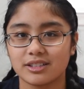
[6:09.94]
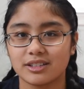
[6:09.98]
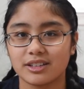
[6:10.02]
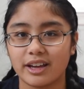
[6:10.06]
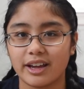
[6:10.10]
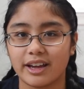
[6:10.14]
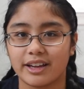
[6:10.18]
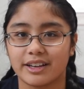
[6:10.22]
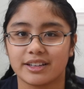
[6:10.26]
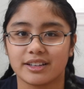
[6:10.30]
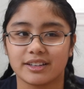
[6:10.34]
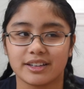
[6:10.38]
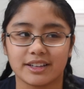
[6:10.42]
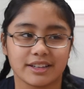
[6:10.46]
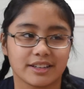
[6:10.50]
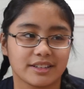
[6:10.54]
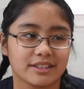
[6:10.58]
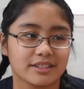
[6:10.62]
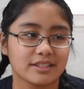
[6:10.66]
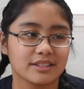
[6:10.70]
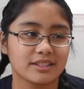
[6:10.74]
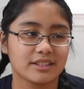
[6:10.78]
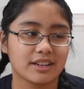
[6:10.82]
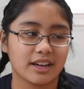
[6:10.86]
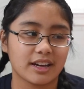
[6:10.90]
And like
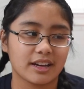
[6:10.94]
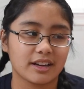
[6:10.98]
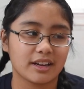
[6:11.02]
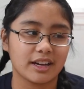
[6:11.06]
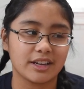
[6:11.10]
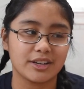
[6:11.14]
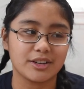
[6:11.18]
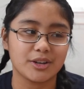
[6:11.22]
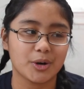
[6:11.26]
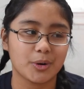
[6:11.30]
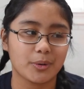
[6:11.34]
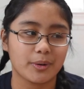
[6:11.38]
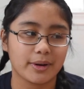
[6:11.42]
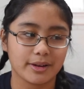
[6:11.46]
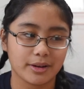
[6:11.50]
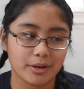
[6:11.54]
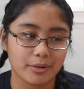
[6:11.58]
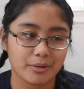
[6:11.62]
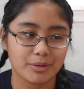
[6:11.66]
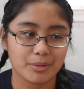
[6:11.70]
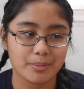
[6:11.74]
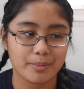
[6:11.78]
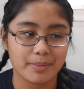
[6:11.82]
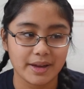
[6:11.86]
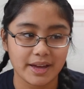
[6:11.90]
I know I
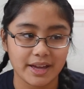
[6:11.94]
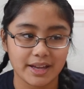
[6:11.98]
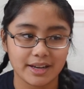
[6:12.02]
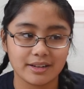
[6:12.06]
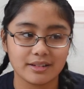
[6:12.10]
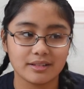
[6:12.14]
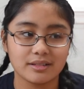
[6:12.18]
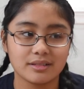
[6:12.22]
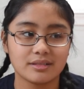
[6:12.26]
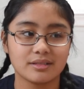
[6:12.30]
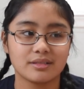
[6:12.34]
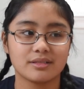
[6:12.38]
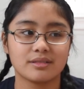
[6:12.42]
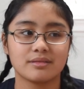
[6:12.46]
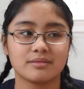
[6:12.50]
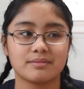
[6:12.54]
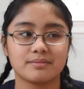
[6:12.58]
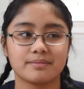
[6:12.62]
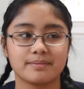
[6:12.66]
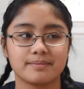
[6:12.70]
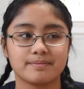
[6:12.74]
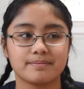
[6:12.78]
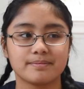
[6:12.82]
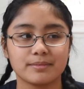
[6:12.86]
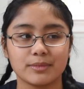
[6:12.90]
go to bed
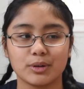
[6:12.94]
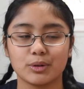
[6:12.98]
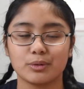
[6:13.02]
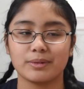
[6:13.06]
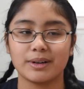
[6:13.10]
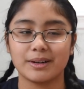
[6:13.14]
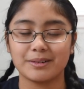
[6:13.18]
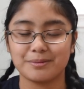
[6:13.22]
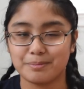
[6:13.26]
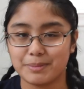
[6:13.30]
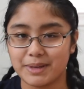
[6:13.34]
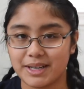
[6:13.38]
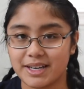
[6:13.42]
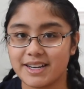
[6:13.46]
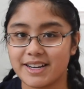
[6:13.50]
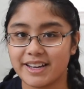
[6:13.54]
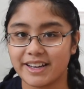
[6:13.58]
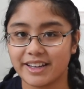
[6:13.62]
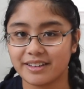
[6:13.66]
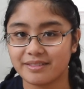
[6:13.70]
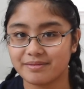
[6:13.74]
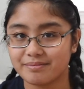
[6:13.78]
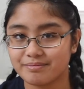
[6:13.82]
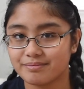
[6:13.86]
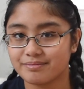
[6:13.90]
around
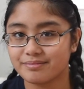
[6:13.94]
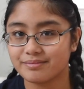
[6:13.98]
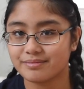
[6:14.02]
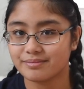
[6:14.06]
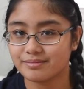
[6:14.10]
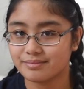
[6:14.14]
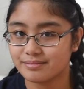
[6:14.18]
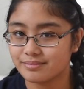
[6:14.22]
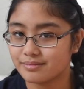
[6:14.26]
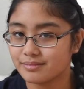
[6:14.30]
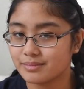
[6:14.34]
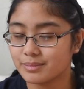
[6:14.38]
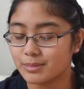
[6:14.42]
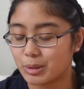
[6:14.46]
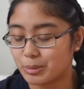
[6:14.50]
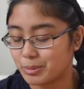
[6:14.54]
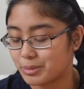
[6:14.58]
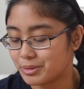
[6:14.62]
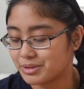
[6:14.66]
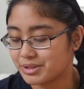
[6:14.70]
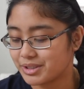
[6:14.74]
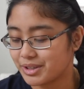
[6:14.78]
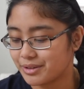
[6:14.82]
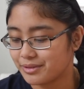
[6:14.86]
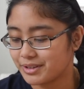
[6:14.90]
midnight
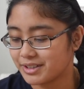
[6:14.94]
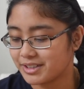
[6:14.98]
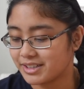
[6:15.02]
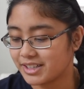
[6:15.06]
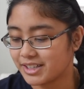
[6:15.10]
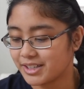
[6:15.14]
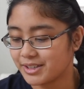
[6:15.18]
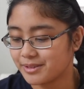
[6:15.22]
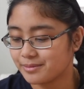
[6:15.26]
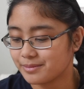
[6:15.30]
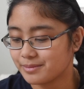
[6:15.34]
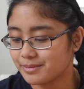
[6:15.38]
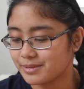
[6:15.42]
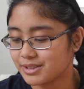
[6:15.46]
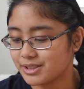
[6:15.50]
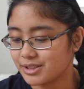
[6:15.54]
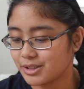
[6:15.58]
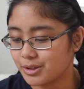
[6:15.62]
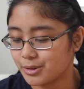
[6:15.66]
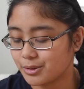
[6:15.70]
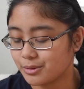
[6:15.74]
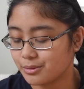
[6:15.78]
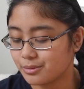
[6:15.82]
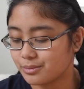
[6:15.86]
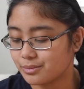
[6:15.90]
almost every night,
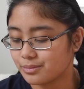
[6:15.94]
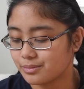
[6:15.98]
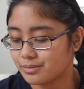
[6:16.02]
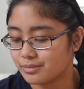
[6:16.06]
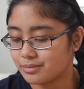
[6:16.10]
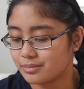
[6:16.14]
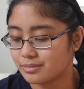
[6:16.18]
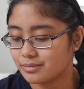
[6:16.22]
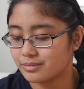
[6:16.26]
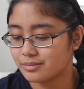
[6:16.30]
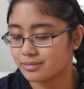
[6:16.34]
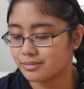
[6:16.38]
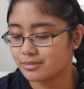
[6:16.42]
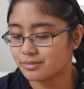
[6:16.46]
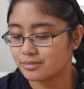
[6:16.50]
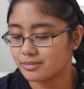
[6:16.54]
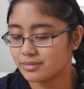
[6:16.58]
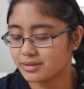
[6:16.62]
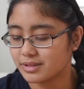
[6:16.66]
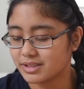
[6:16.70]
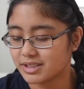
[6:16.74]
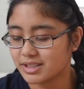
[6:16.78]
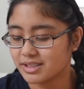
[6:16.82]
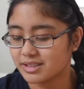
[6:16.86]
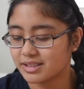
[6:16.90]
so
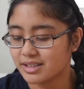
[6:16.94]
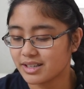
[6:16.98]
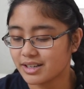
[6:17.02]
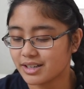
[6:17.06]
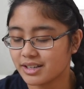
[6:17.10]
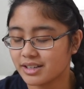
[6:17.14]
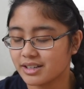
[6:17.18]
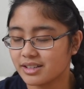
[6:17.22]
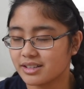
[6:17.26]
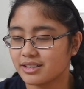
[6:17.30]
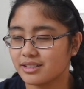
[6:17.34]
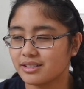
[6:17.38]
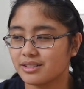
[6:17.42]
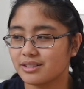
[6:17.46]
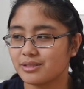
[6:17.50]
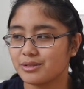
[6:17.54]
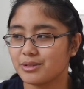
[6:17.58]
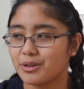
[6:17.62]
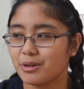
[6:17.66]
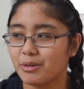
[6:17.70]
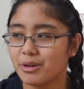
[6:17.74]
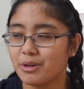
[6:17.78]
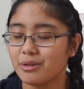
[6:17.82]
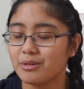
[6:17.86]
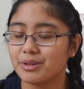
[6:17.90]
just like
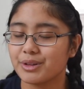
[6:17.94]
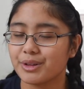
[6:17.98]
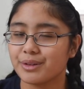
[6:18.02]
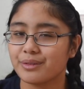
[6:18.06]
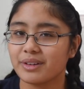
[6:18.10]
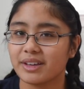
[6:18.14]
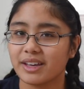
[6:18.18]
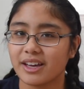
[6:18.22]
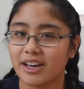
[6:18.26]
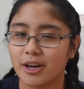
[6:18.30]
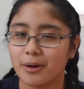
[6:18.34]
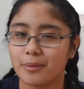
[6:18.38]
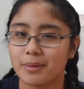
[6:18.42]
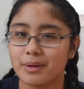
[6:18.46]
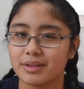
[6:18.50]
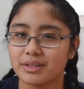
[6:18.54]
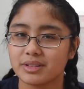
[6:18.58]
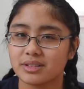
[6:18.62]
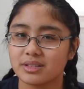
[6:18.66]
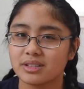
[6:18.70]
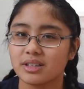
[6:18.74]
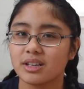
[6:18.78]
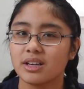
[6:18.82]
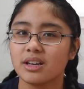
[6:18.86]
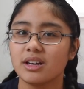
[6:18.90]
know your living
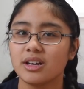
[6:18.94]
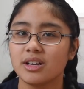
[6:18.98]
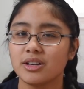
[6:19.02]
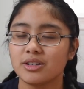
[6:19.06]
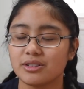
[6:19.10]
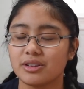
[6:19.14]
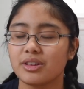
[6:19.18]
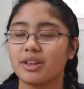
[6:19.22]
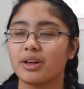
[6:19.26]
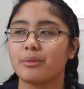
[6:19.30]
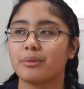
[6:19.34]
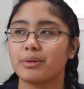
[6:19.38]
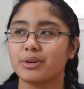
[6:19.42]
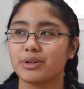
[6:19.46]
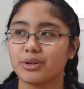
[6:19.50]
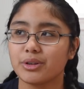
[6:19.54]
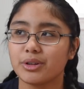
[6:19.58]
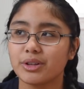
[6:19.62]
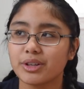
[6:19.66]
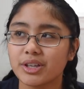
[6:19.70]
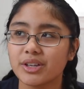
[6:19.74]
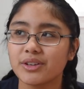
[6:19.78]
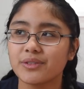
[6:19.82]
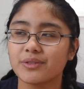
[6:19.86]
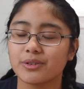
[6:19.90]
habits so that when you're
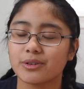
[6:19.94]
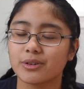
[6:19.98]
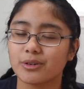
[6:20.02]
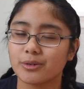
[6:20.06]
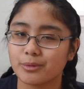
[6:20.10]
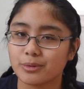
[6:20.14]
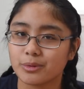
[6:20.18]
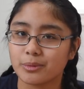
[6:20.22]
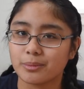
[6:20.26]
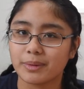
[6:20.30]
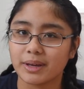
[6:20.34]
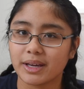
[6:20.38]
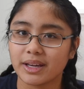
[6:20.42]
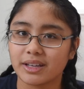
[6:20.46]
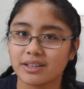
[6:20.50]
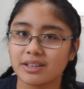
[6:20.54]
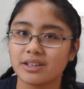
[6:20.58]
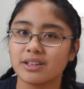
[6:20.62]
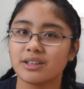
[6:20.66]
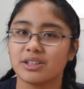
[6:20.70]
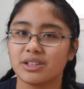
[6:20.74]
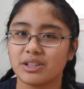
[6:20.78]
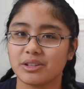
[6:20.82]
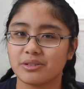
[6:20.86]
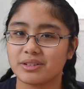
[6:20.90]
looking for a roommate
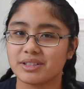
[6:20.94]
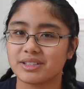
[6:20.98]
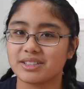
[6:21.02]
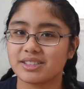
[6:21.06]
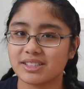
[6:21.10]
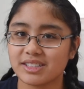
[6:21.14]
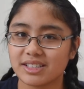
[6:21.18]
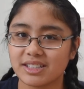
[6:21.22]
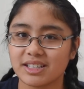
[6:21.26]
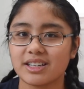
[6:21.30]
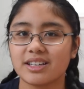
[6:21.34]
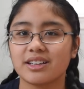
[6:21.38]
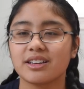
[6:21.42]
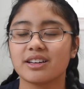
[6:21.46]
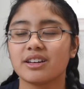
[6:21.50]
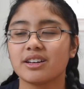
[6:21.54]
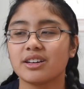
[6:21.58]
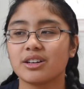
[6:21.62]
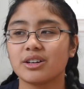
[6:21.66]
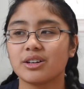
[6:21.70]
you can see